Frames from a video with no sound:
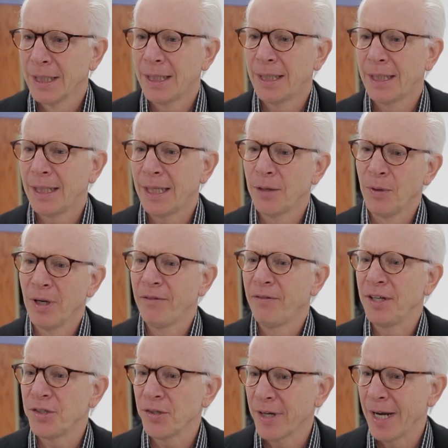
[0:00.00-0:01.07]
I run a
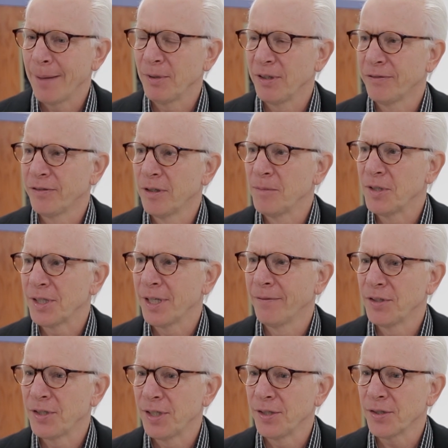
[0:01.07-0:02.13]
venture capital firm in
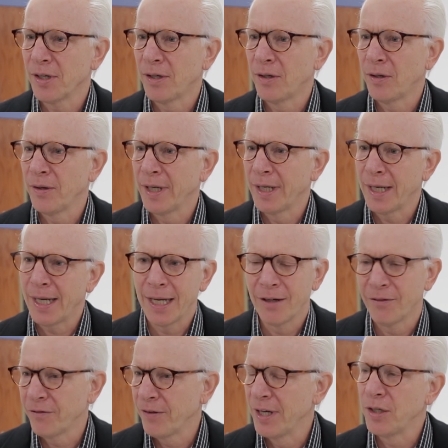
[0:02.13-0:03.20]
San Francisco, and I
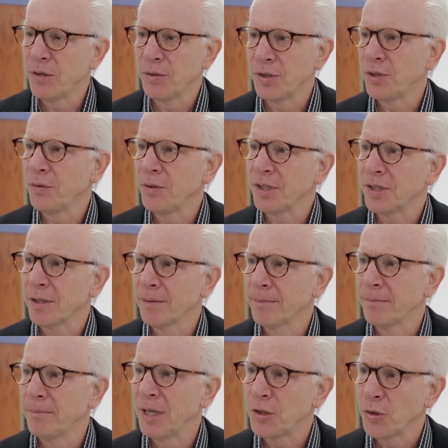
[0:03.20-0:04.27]
had a friend who was doing
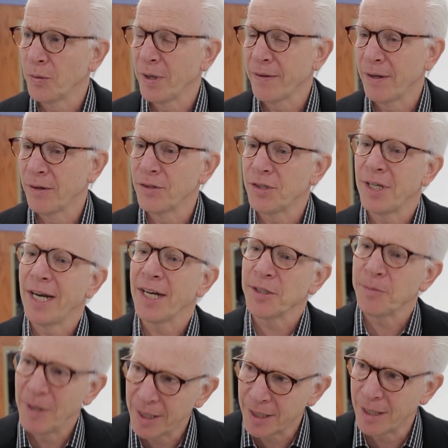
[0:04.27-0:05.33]
some mentoring there. She
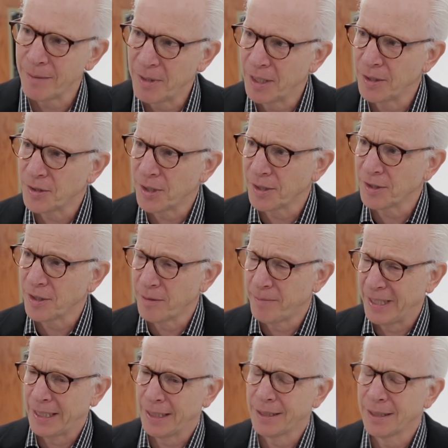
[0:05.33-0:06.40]
asked me to come in and talk to the
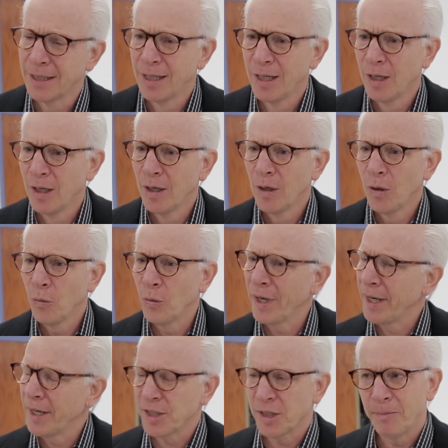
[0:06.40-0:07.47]
men.
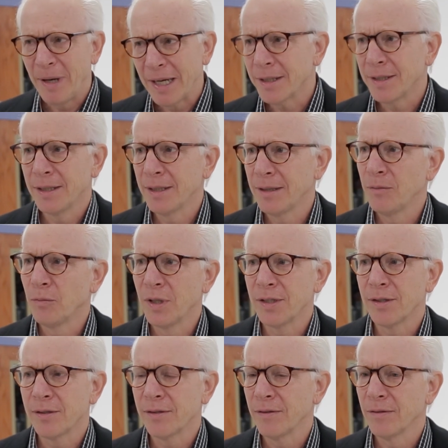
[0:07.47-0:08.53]
What I expected
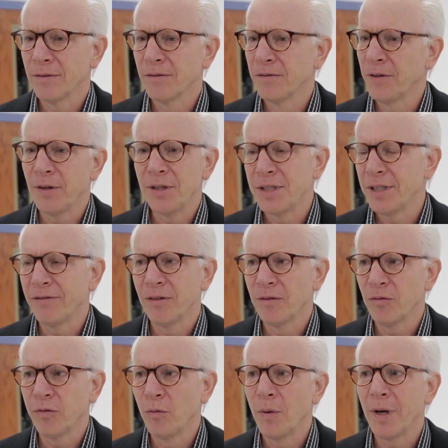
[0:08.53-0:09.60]
was very
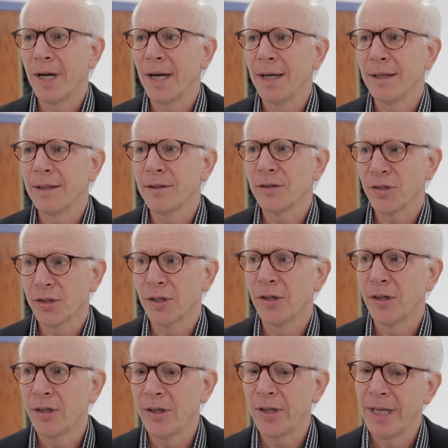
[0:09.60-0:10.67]
different from what I
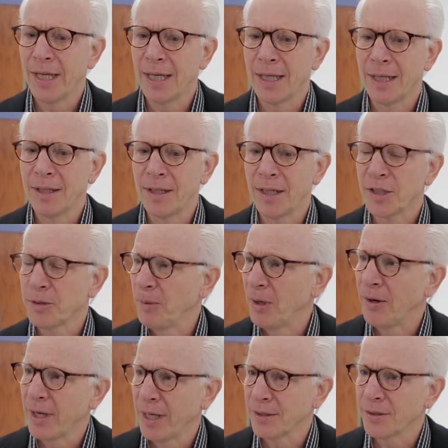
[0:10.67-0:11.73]
saw and
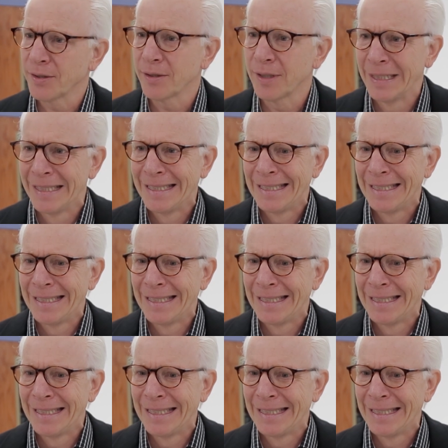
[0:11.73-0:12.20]
experienced.